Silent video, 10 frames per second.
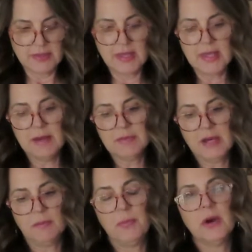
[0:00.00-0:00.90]
think I'm
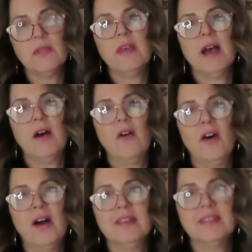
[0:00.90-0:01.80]
gonna put that
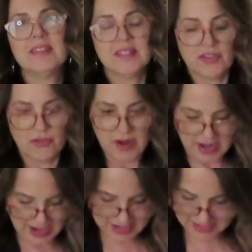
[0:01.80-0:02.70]
on the
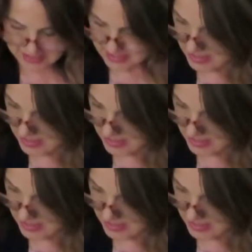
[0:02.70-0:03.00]
tray.